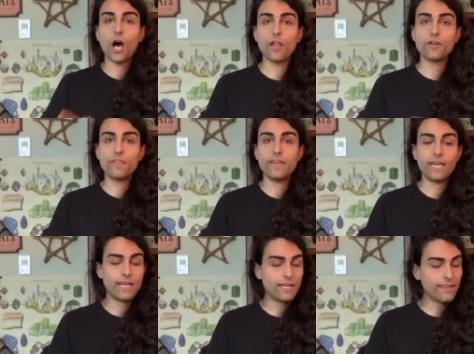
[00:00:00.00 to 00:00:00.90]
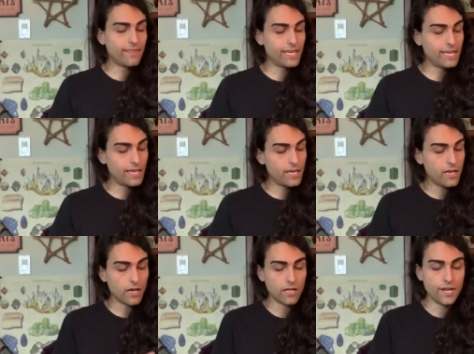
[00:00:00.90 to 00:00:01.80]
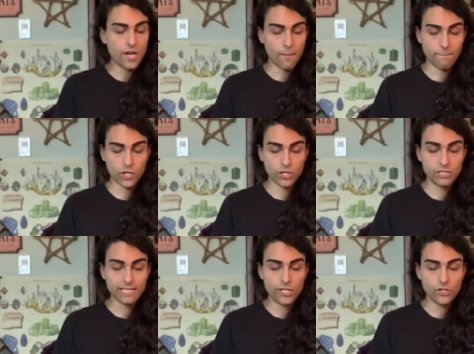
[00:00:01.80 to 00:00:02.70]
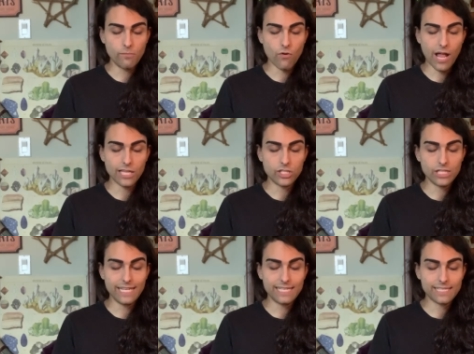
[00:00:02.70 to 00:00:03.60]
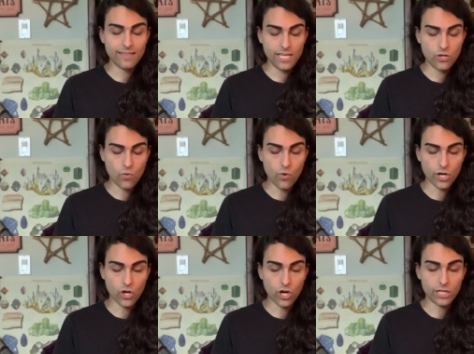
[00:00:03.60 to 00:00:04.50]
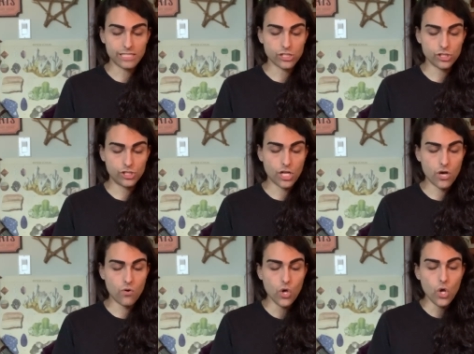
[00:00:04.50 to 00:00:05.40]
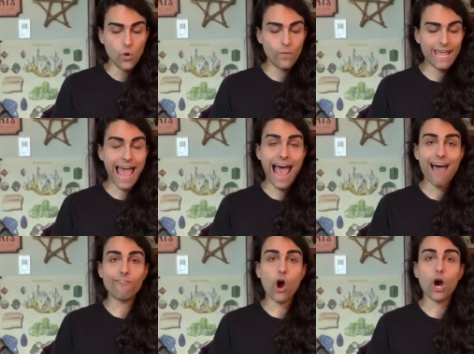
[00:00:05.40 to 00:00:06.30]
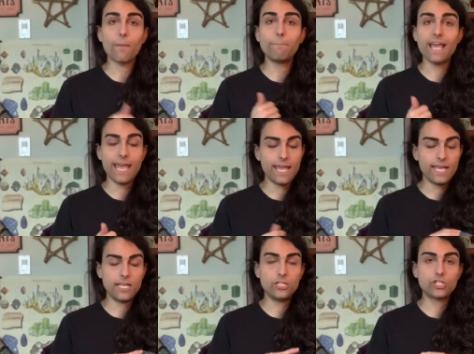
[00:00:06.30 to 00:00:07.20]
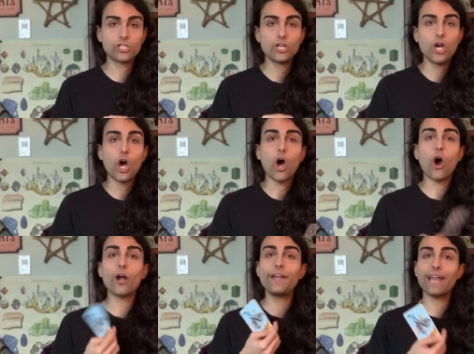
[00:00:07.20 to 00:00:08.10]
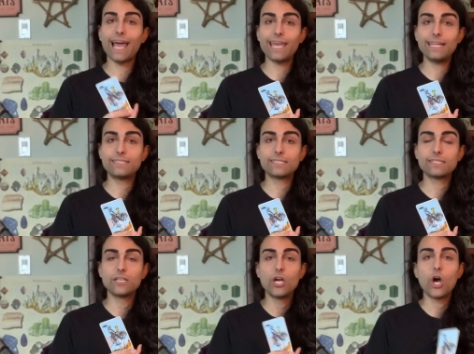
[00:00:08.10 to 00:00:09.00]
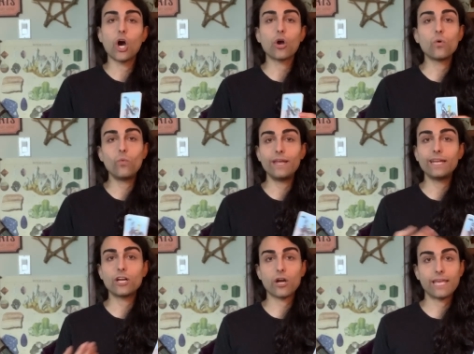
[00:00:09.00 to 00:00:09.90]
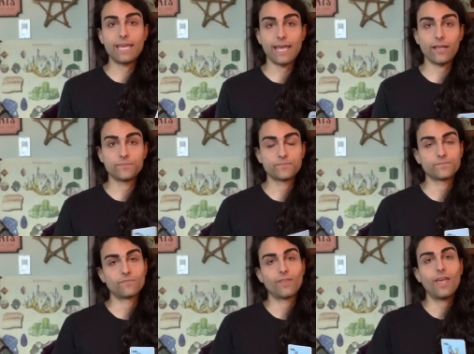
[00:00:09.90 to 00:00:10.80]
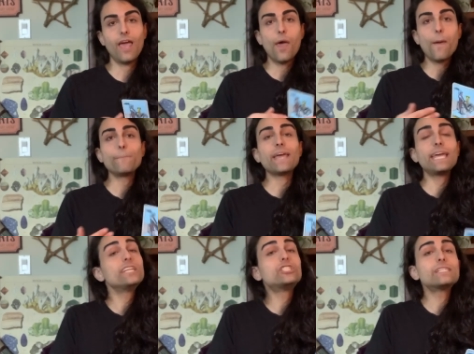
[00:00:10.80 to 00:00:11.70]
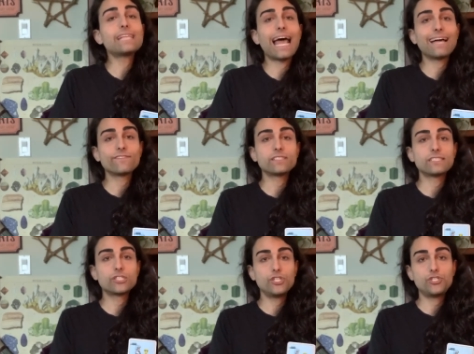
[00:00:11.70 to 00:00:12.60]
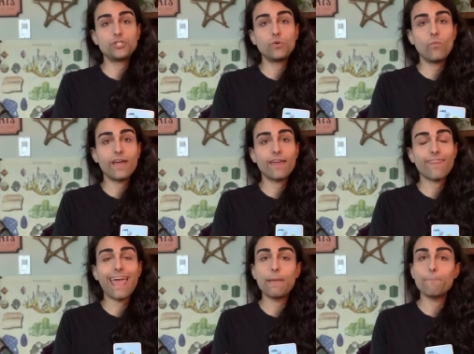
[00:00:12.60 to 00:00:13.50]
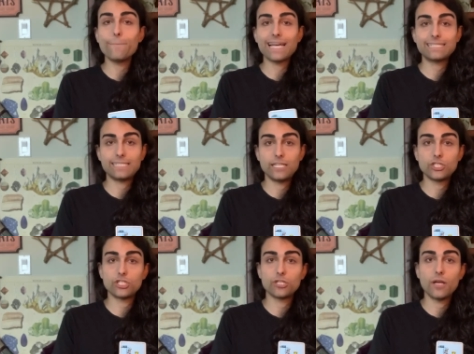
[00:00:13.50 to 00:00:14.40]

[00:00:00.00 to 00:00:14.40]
other than the numbers in numerology, is the court cards. So we have our page, our knight, our queen, and our king. Pages have to do with a message.